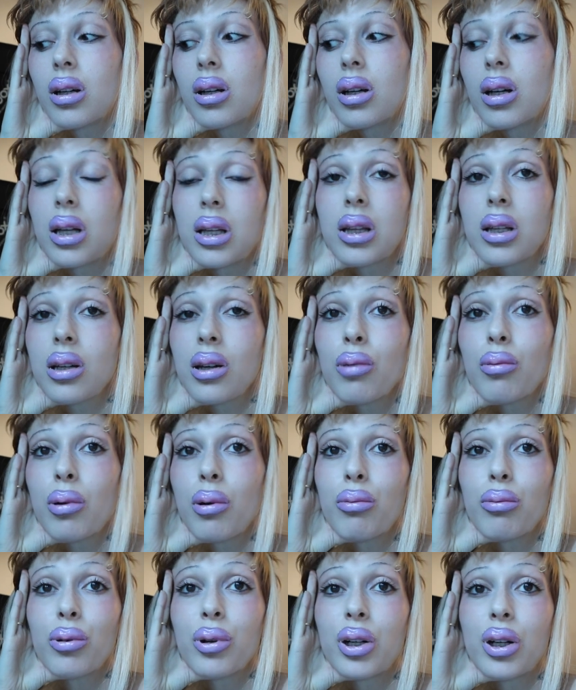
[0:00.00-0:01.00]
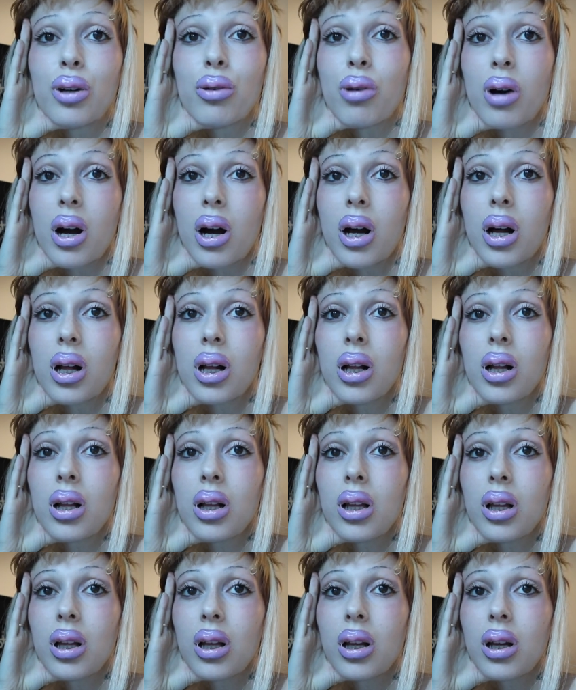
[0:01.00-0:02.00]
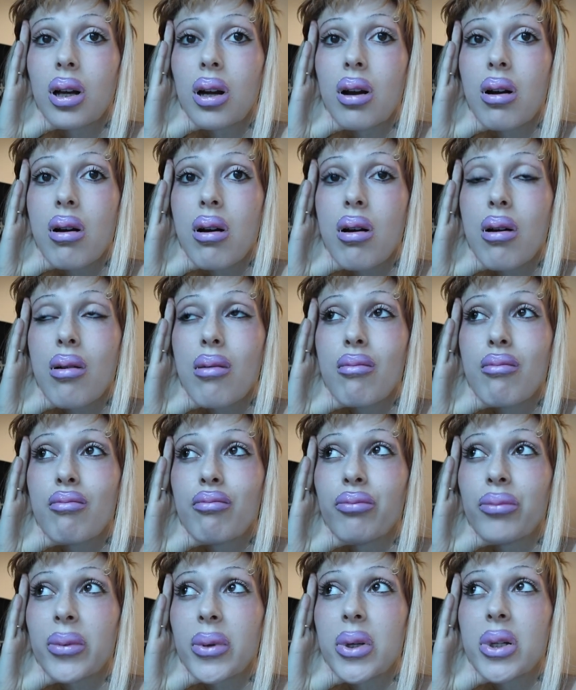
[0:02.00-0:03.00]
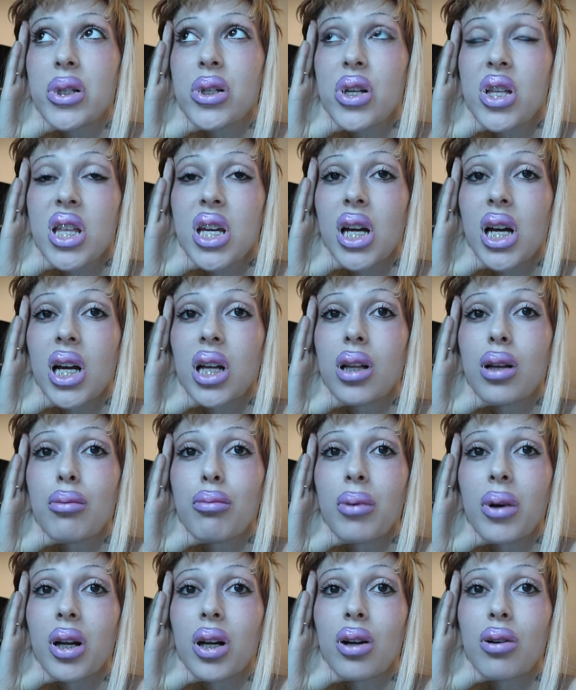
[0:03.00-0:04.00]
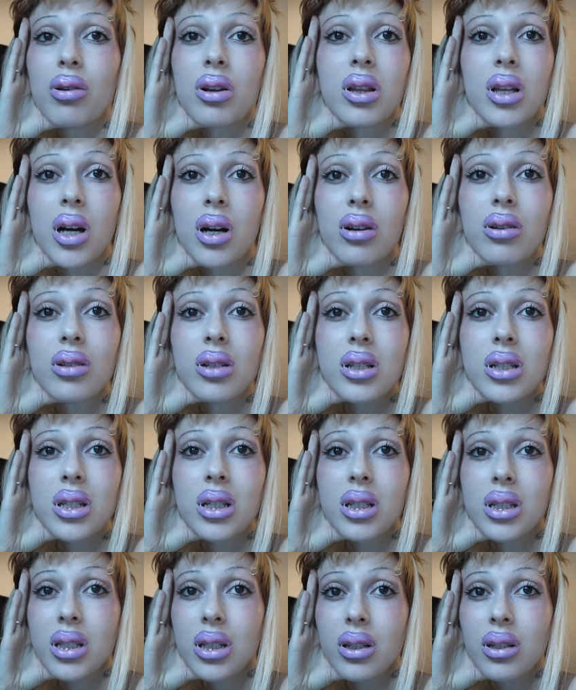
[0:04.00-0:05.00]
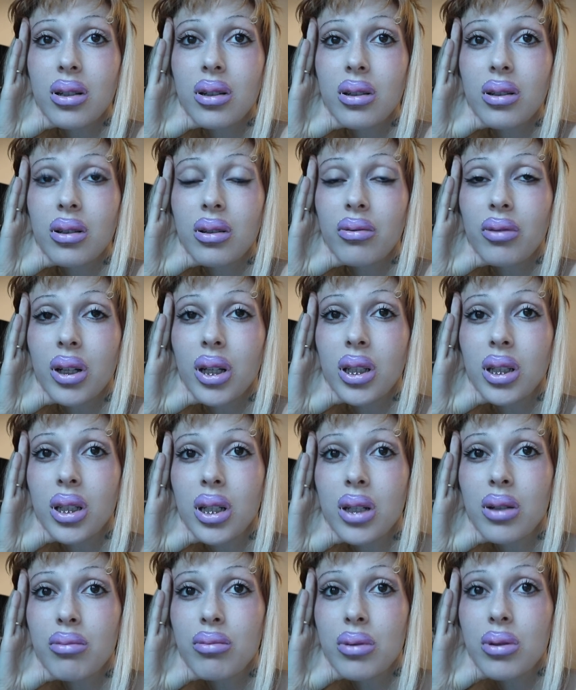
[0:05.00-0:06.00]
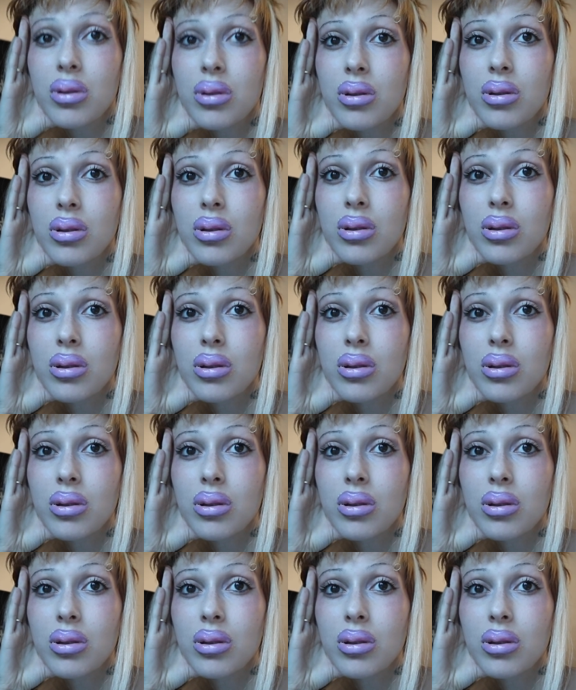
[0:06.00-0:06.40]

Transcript: I think it went pretty well. Um, I do think I look better without disgusting fake lips